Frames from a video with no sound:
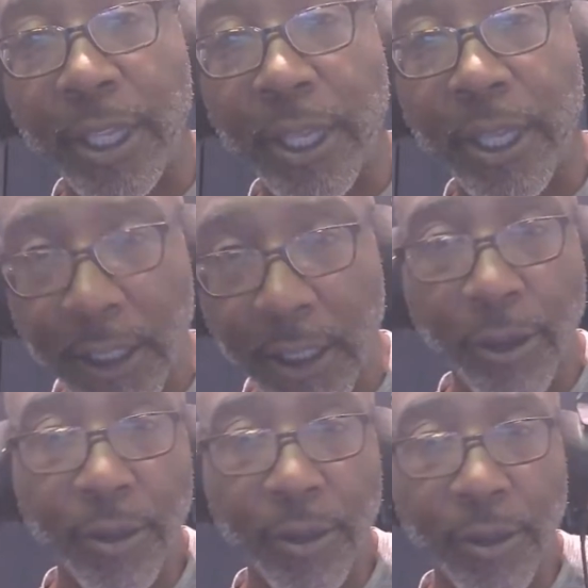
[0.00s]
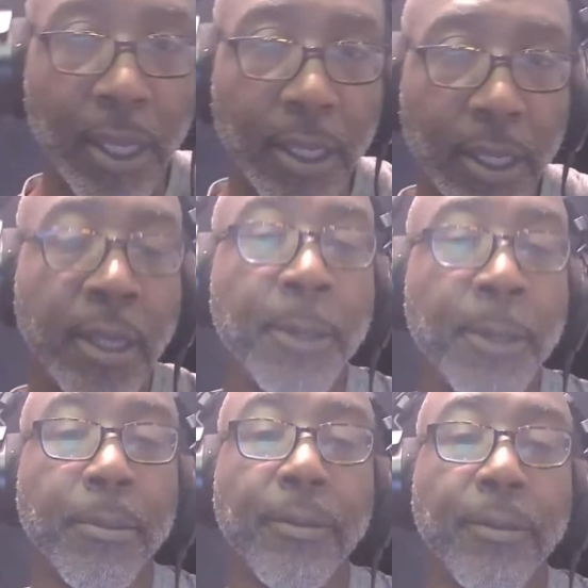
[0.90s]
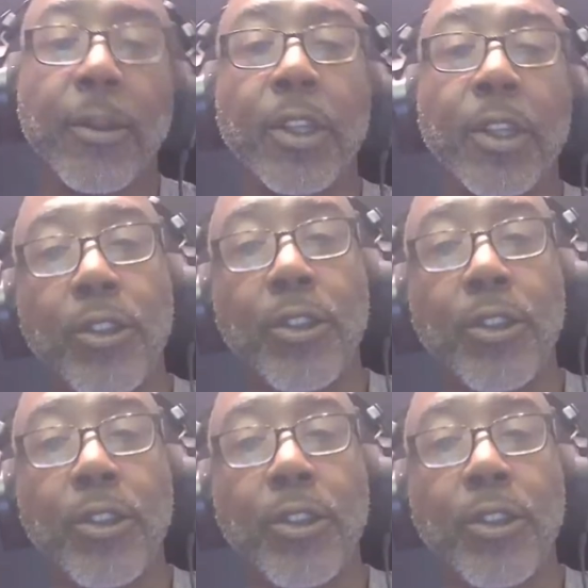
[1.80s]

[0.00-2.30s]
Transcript: customers. And excuse